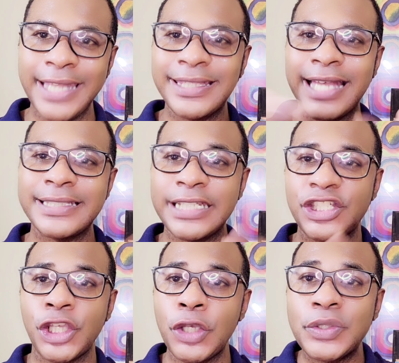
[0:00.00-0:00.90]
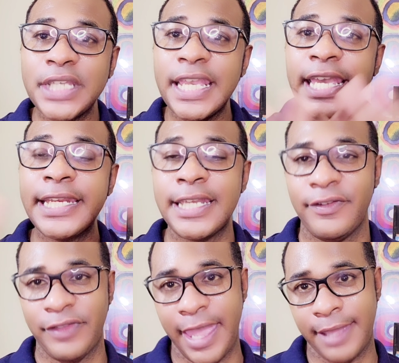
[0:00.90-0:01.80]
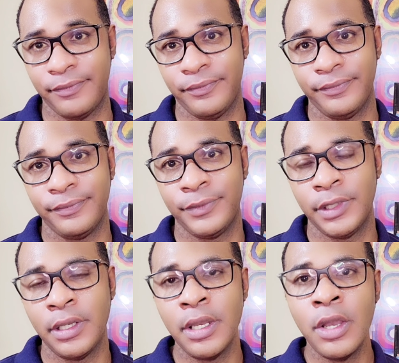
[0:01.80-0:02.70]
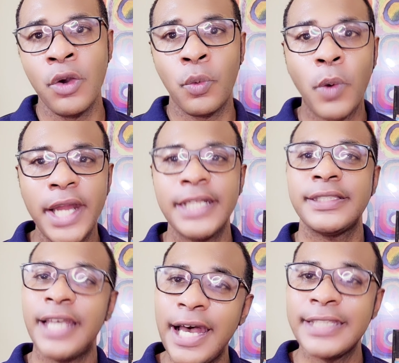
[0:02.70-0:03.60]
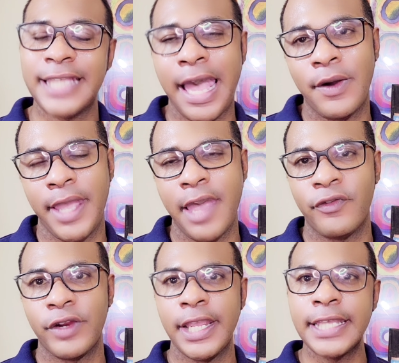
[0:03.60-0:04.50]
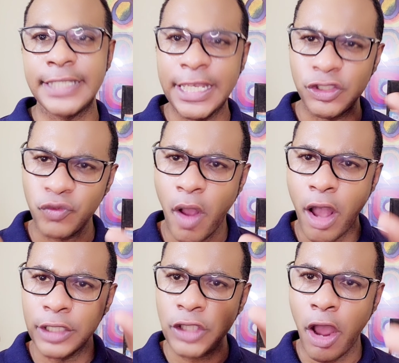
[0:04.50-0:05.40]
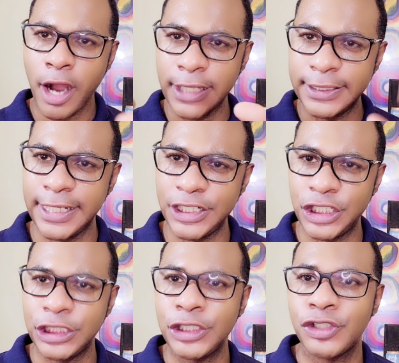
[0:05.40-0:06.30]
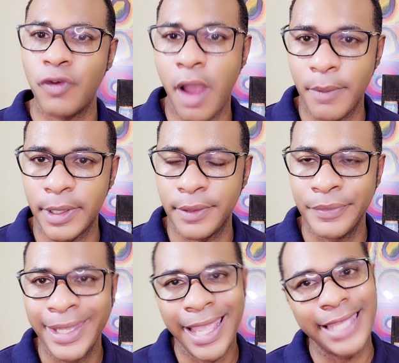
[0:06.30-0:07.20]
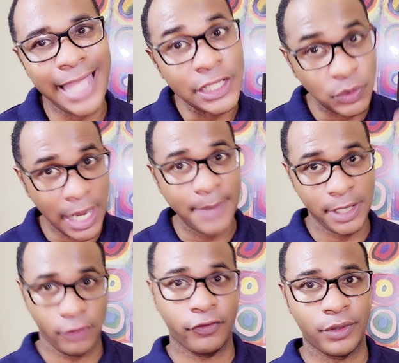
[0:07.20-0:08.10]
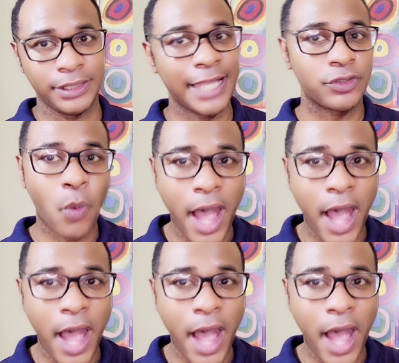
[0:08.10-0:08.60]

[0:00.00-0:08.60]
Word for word: It doesn't excuse any of that. What it does, however, is it draws our attention to trauma. And that's what I'm here for. That's